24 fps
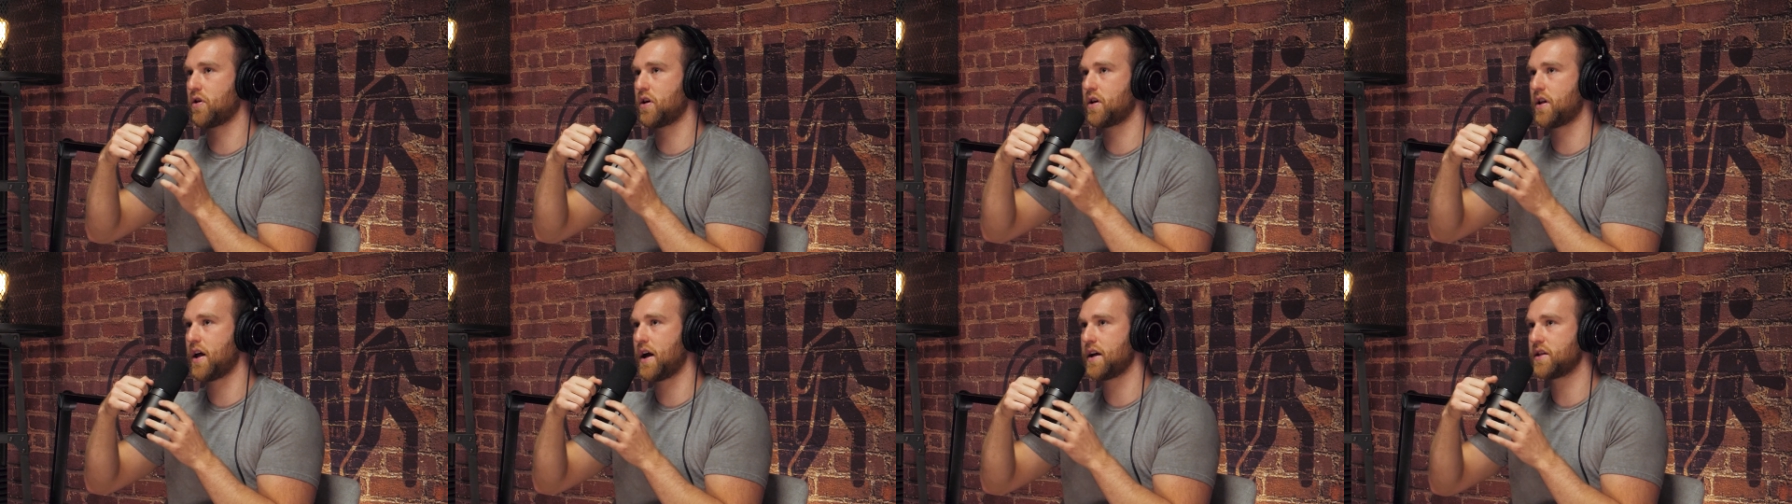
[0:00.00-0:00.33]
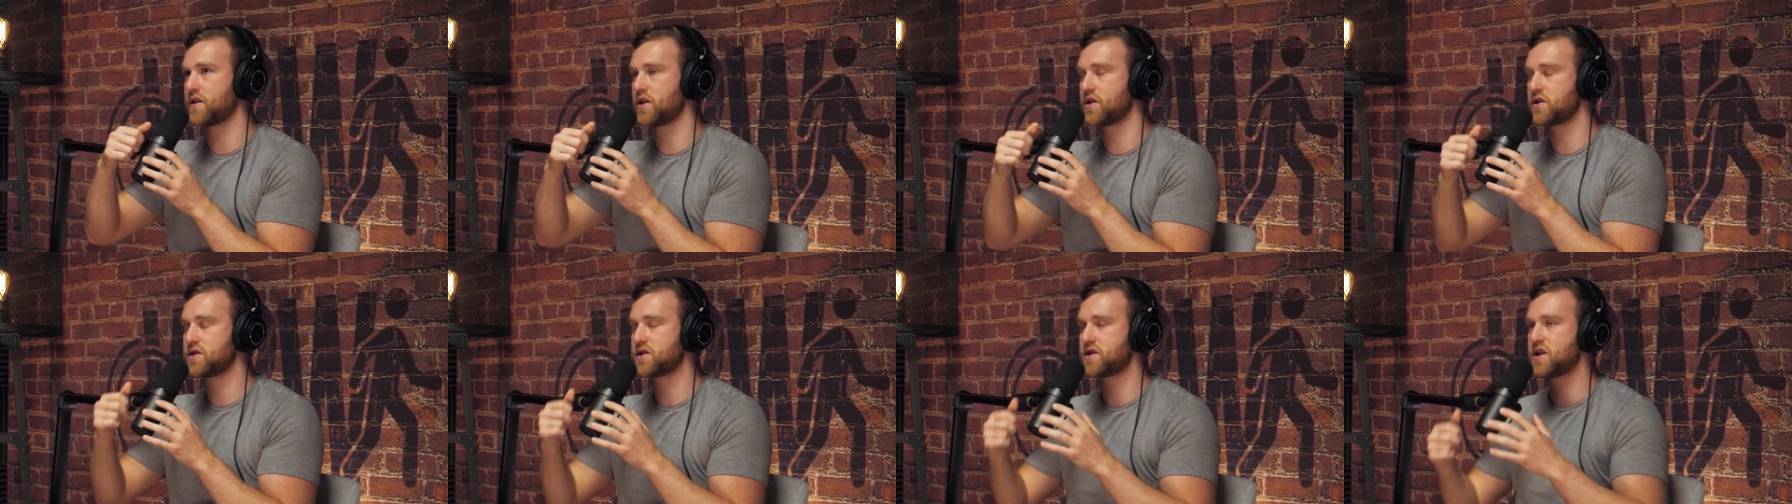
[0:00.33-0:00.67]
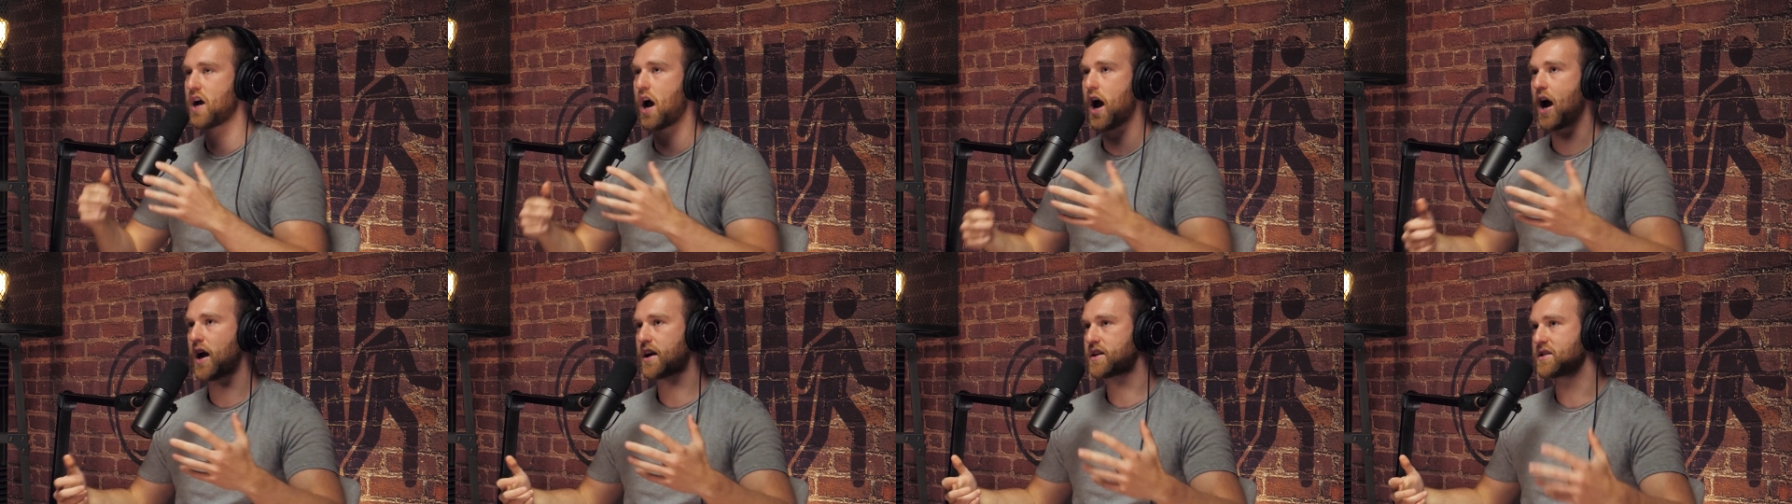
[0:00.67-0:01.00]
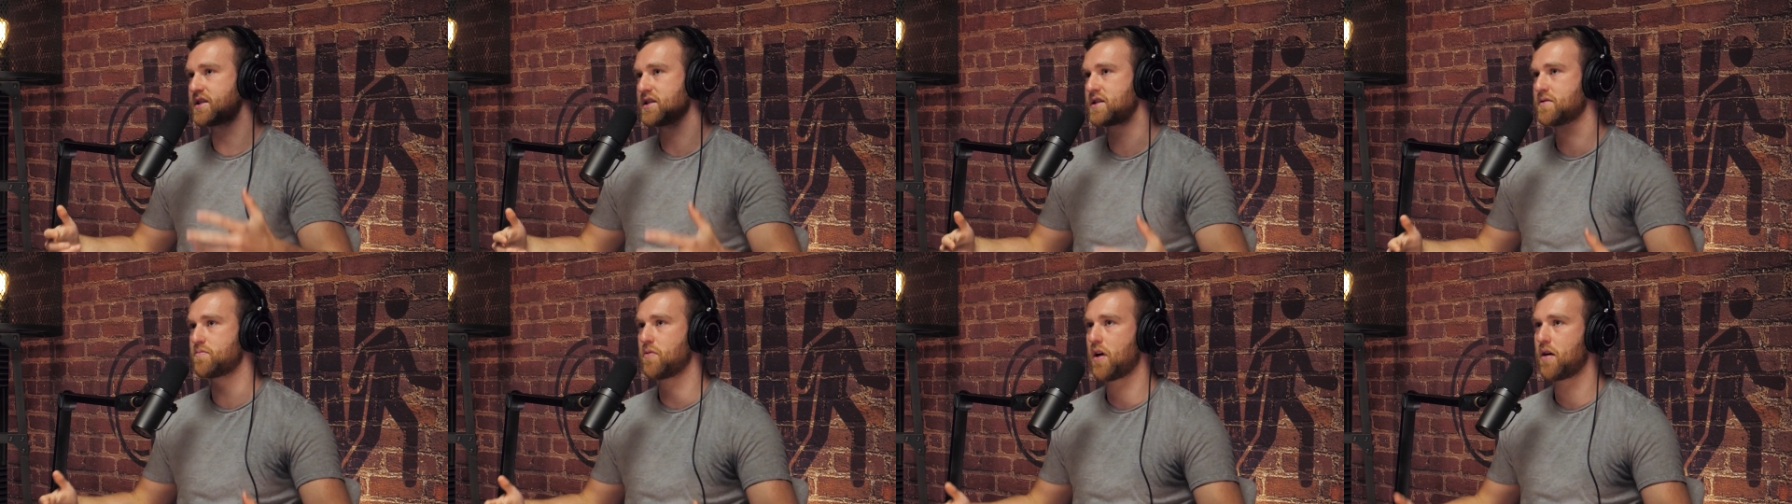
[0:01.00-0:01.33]
are like, there's
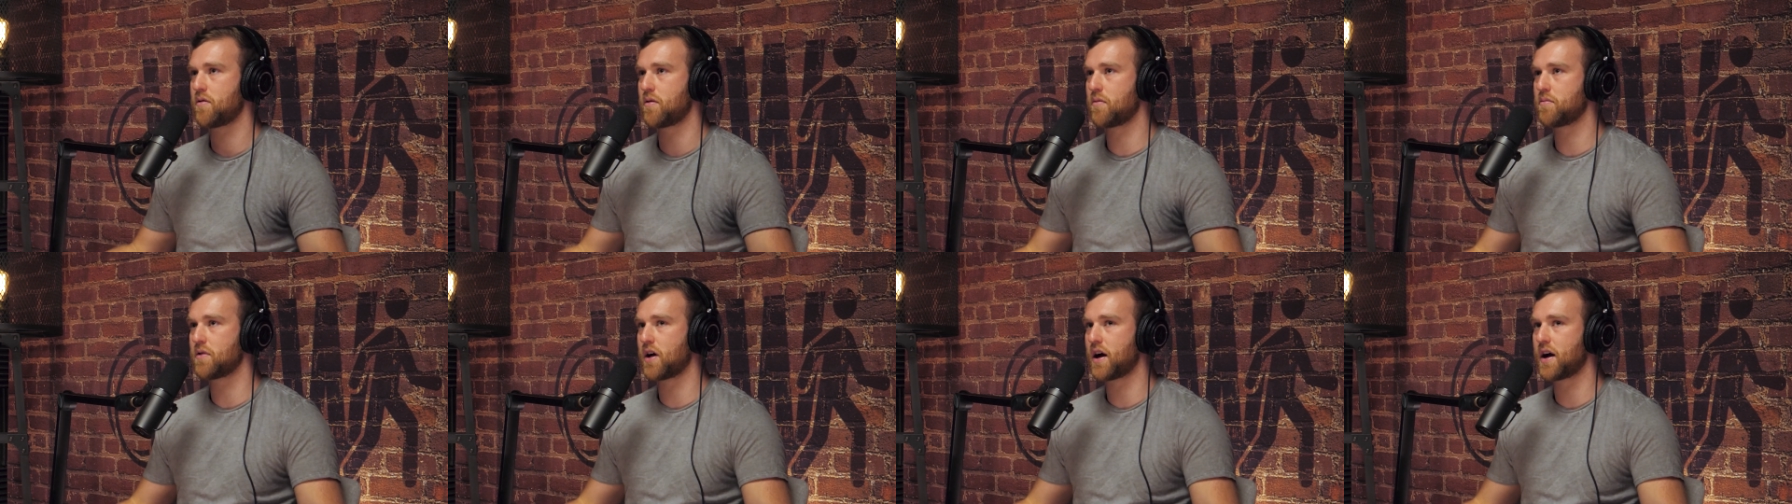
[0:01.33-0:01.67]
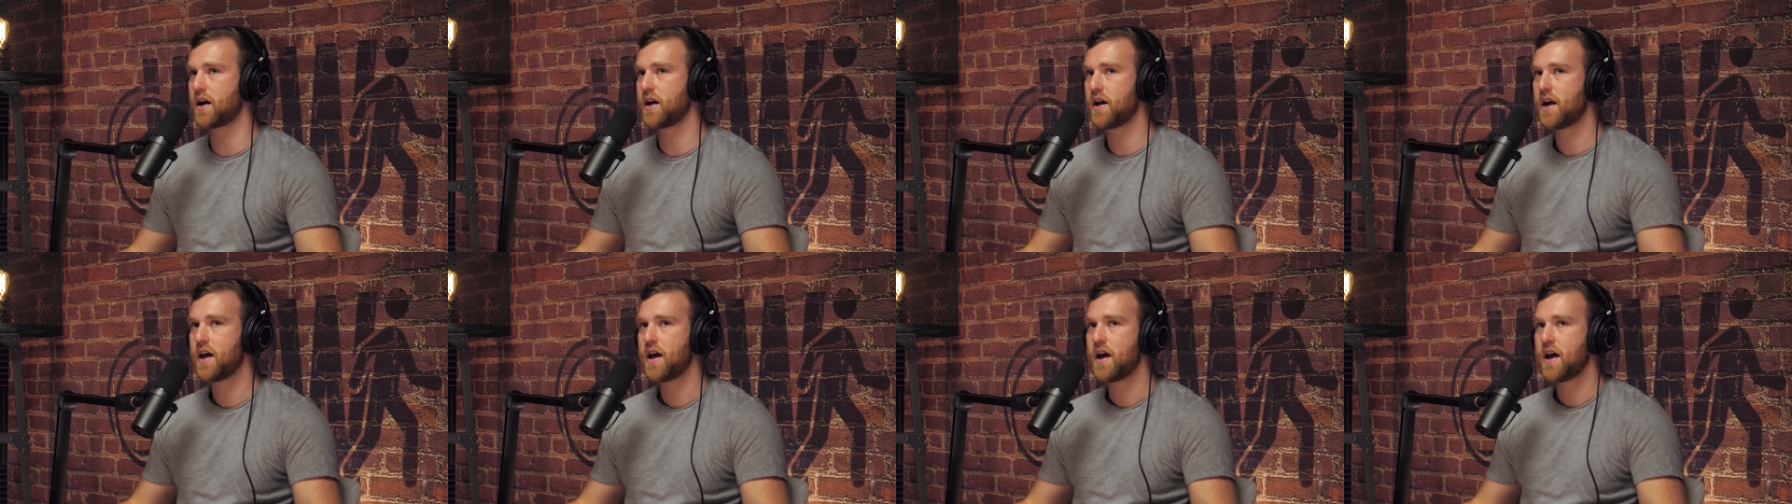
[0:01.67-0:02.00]
toxins, blah blah blah.